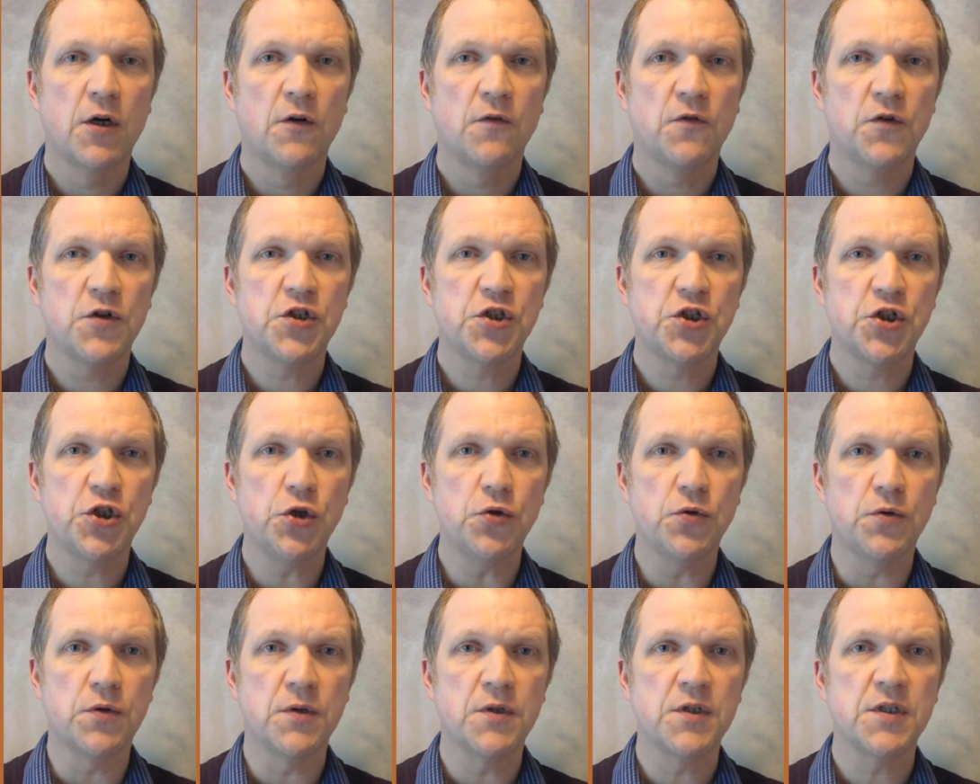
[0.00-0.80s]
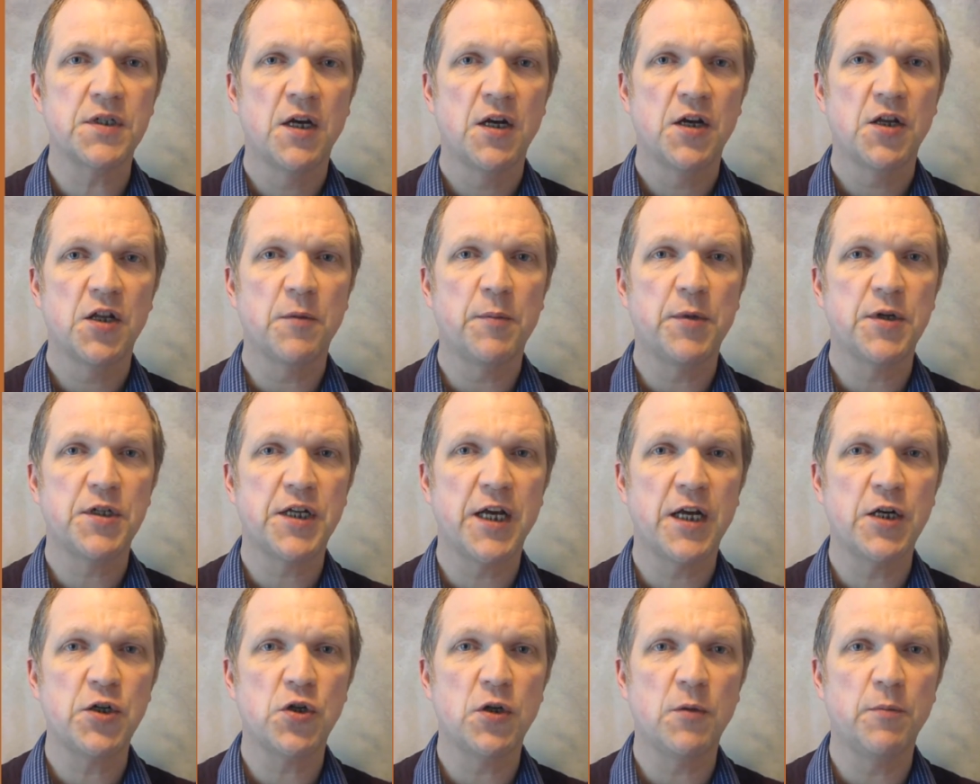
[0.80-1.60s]
For students, the
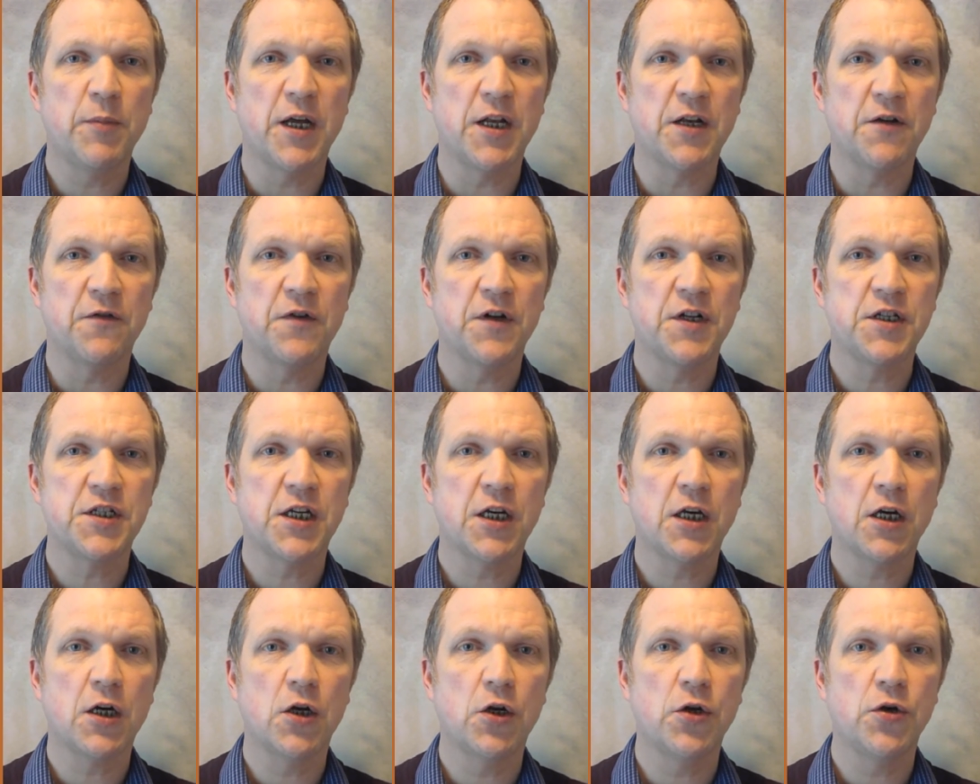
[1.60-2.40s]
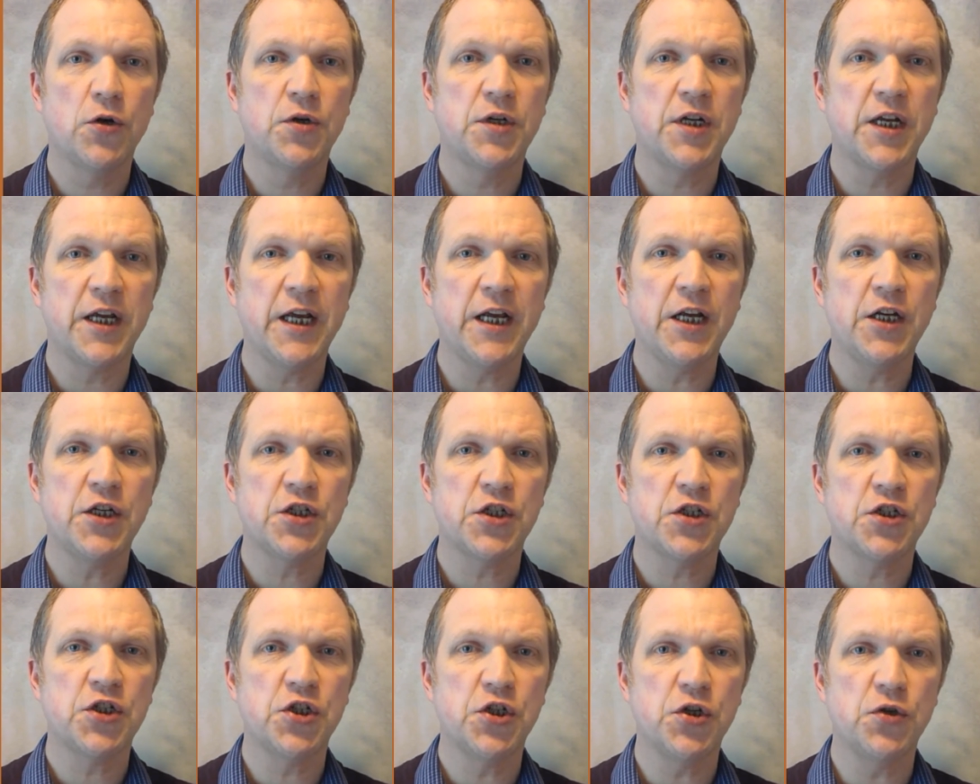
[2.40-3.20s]
potential benefits include each
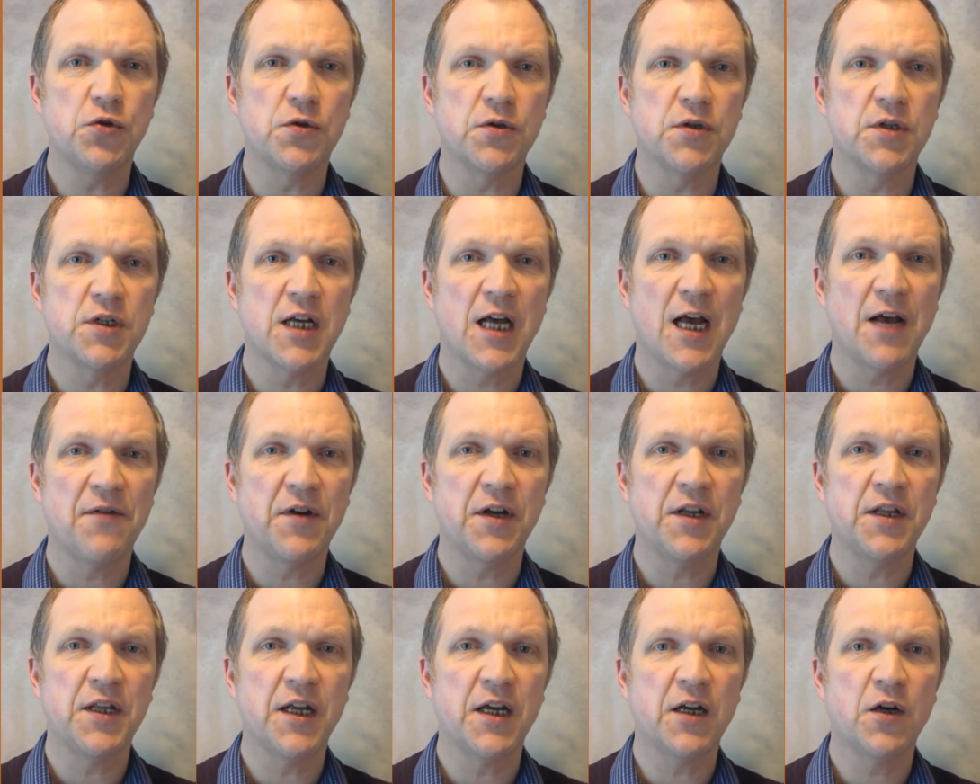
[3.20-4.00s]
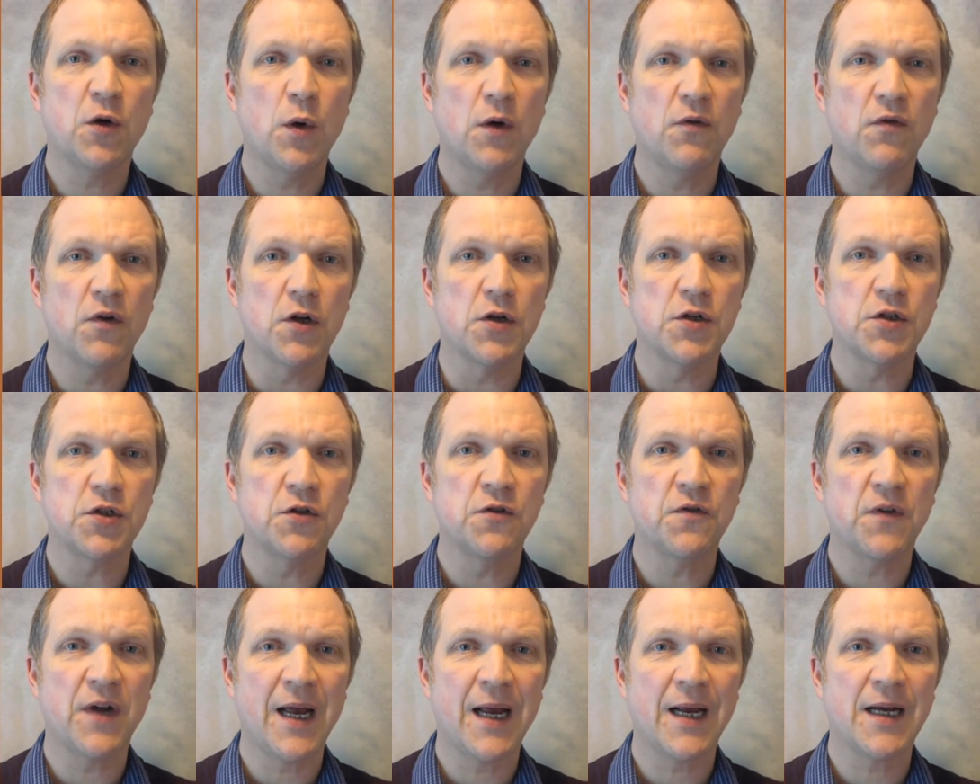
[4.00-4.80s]
student having the equivalent
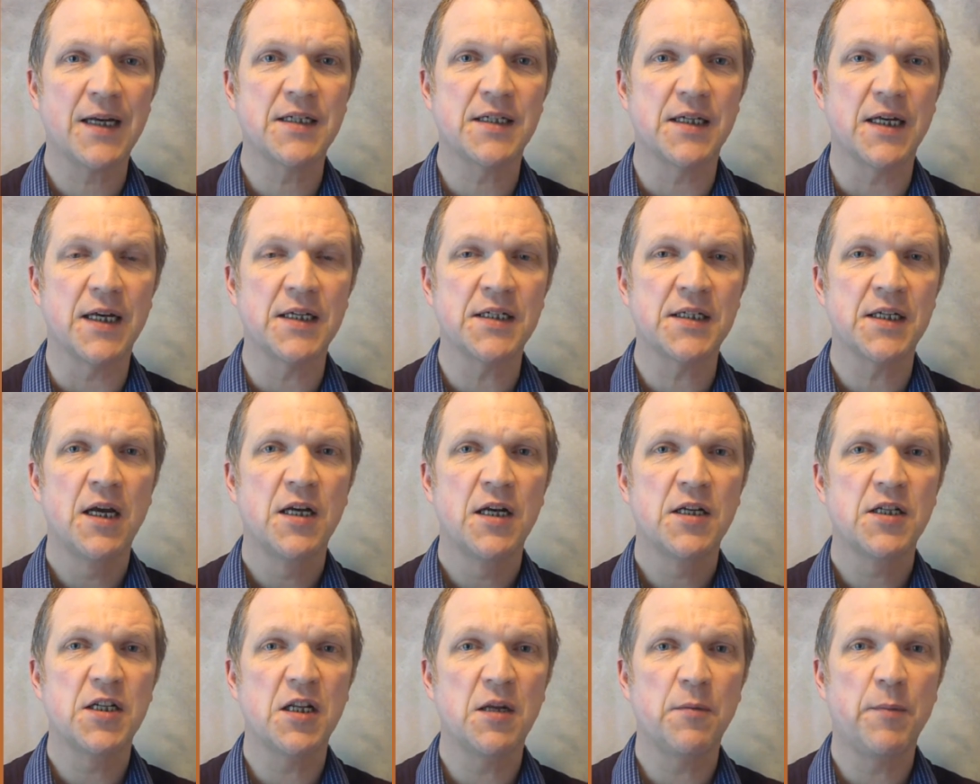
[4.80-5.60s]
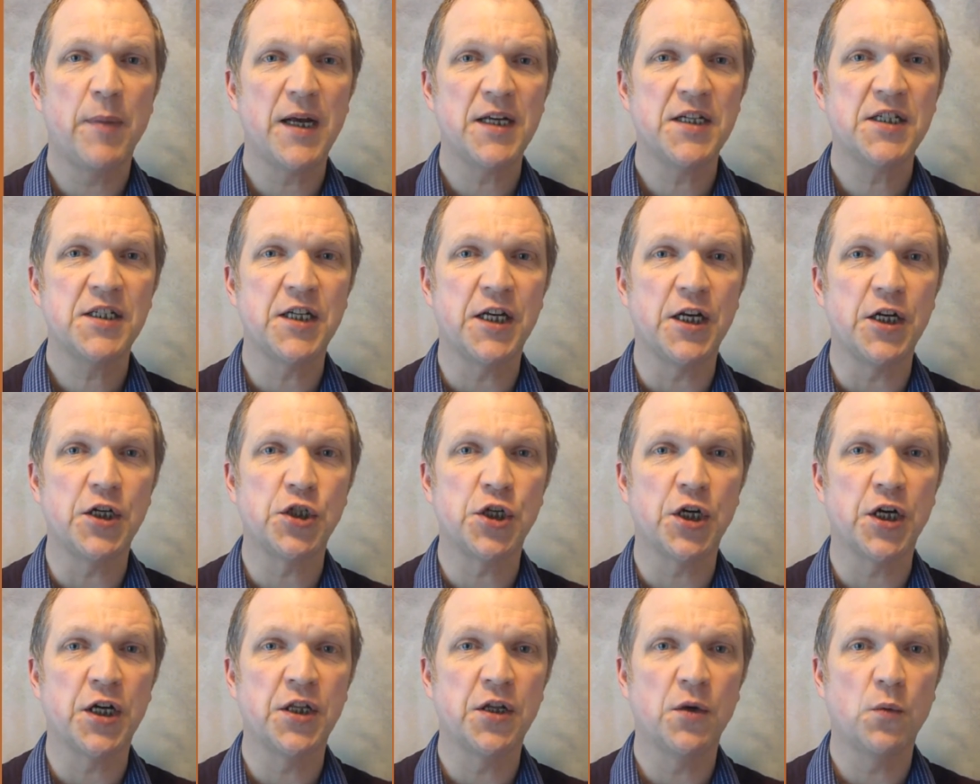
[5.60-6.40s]
of access to the best
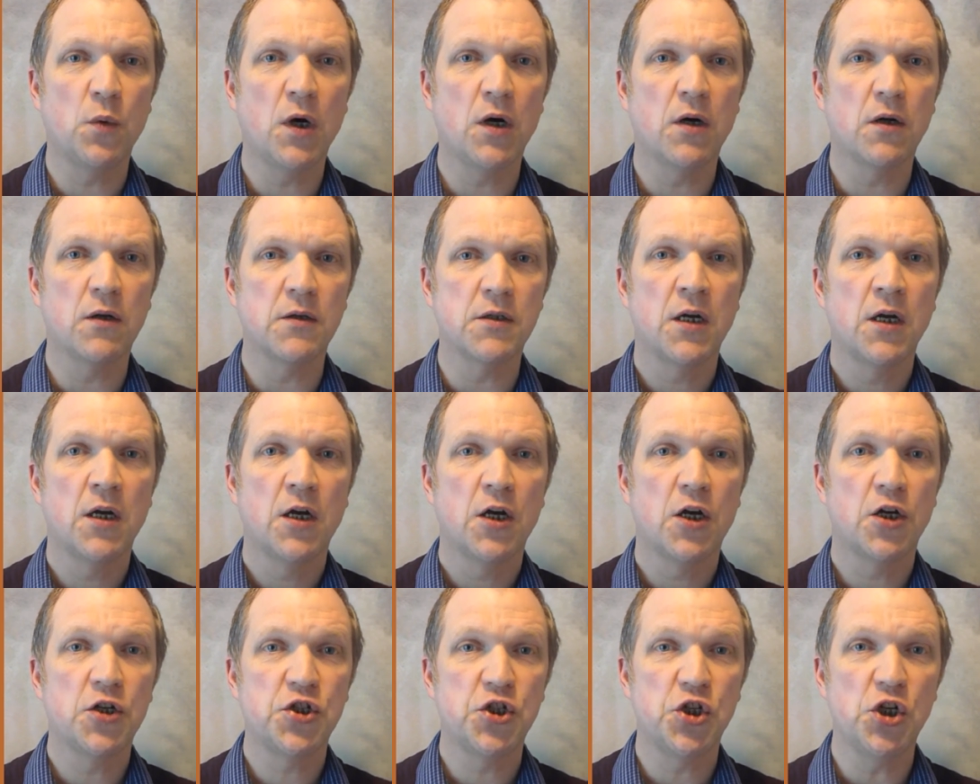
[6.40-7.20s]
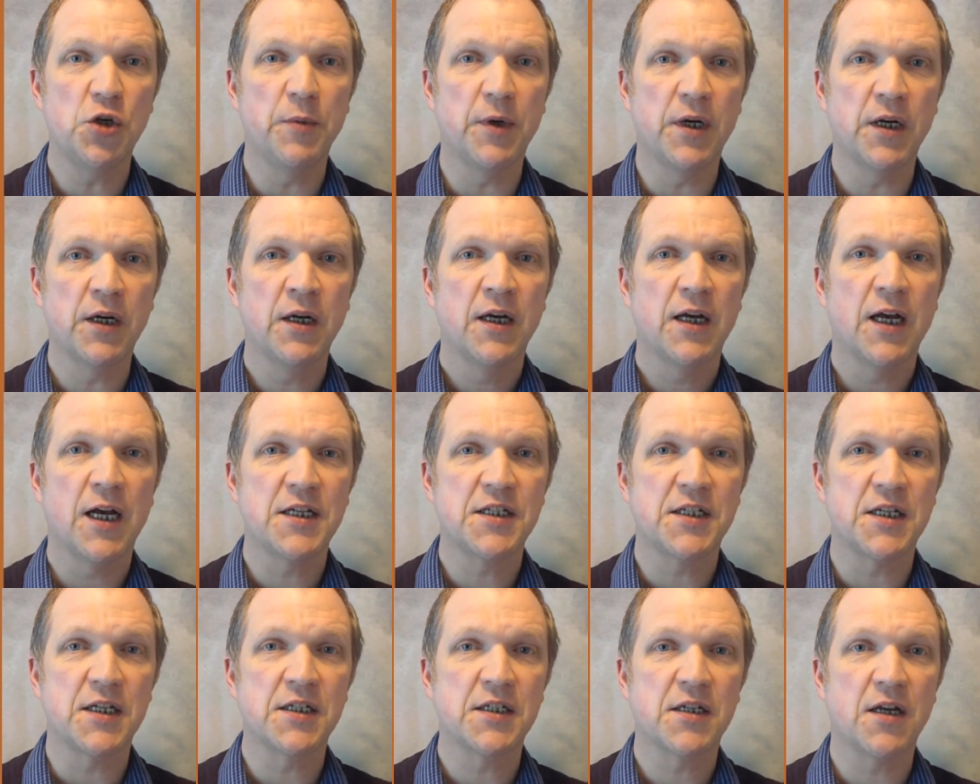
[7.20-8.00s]
teacher in the world, assuming,
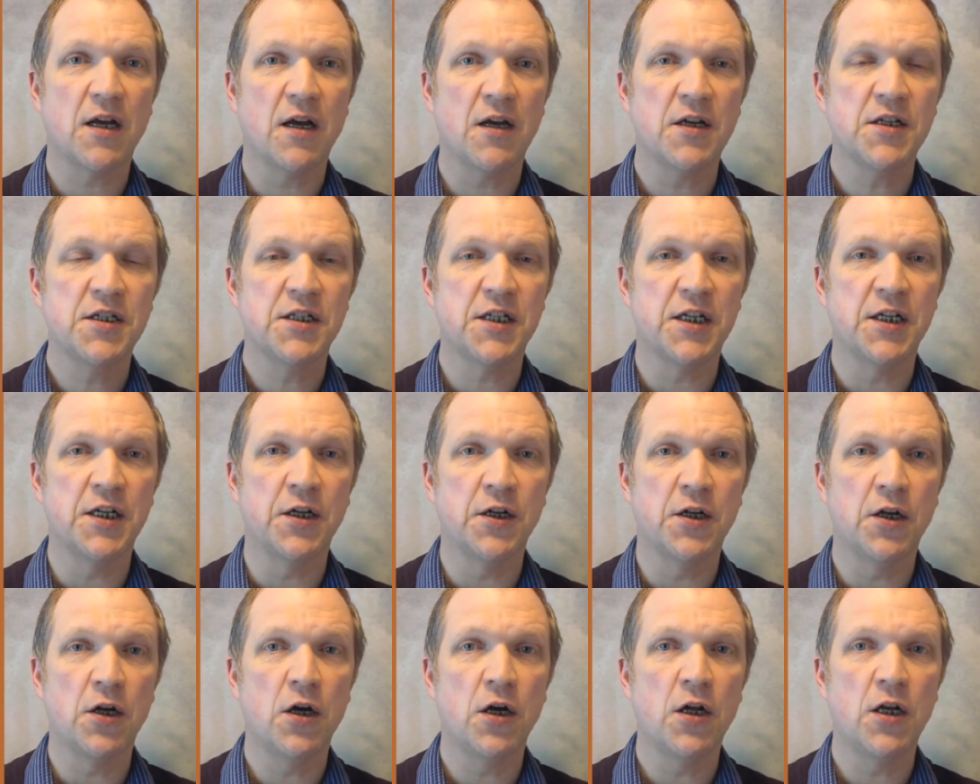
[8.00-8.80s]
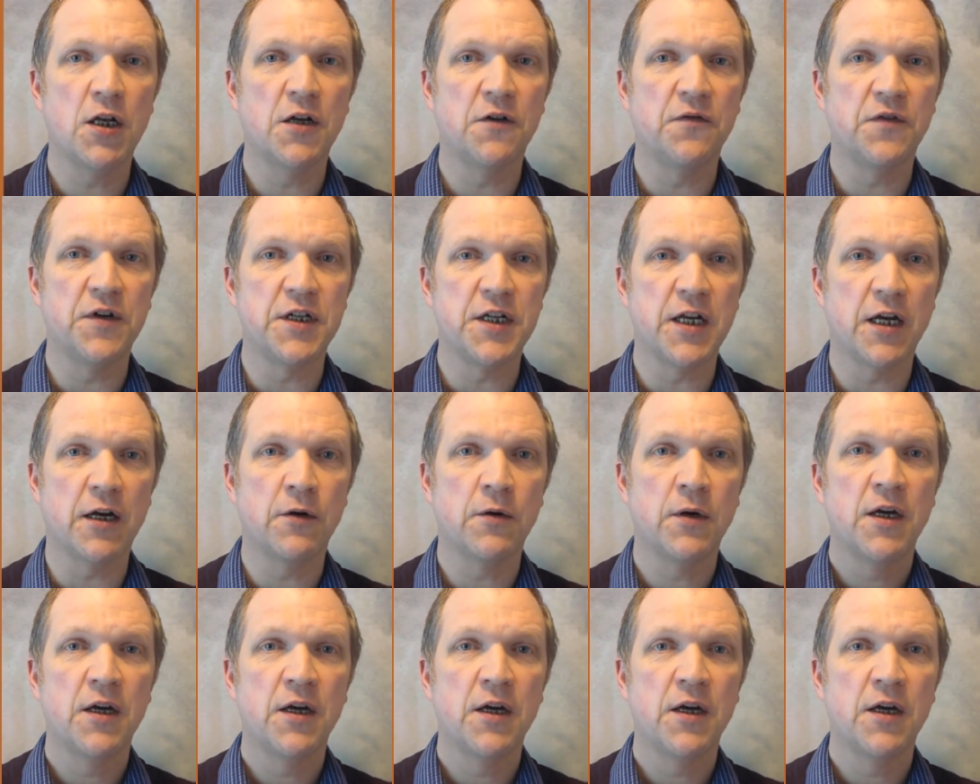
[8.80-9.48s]
as discussed in an earlier video,